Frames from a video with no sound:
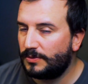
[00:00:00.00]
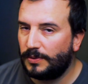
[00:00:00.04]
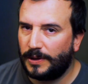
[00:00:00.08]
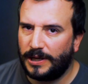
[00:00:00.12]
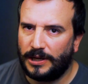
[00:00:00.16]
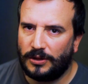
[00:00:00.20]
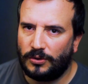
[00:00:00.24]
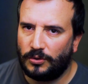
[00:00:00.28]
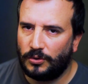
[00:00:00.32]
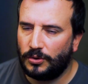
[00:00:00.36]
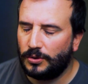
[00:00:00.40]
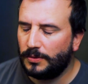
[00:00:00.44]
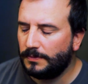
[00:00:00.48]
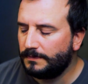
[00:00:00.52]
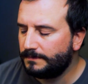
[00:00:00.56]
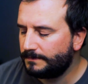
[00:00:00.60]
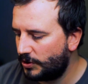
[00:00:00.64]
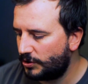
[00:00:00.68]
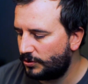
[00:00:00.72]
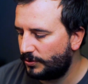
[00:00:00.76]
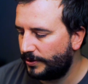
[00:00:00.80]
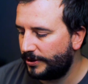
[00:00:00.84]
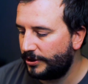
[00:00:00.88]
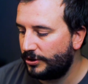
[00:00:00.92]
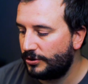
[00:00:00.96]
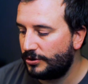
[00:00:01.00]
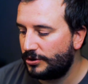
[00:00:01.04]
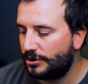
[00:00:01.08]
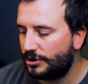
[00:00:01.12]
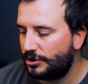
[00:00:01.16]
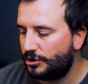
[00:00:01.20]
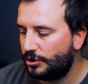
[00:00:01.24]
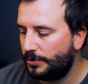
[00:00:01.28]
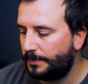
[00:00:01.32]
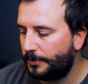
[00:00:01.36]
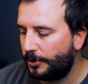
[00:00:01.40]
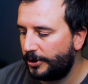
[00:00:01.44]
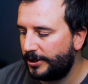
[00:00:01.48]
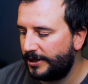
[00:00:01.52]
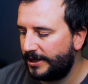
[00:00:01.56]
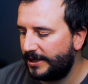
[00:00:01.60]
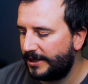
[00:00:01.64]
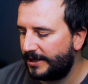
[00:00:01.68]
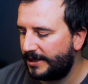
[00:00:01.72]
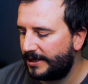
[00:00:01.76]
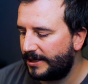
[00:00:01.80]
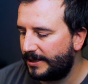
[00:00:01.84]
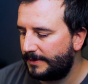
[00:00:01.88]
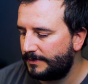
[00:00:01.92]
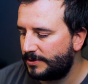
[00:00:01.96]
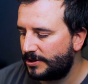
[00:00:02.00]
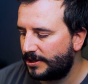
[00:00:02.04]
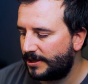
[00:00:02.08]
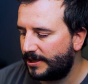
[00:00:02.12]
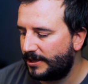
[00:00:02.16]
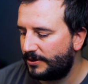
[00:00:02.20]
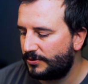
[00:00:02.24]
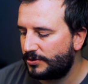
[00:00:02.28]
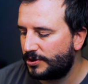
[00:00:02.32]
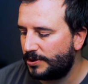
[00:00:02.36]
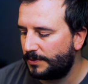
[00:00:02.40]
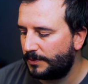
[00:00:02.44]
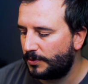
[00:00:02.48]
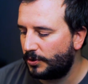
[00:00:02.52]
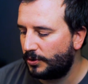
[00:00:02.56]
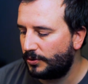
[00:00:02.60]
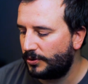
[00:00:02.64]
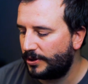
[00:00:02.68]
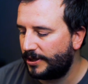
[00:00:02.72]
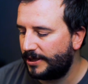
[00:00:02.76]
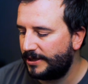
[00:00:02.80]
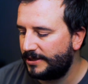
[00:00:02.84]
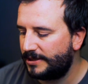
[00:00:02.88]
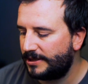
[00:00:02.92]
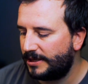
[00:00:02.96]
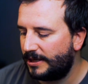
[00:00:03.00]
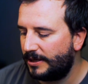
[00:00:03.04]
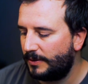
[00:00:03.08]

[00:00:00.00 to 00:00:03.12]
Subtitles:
quite low, so I used 2.8 grams of calcium chloride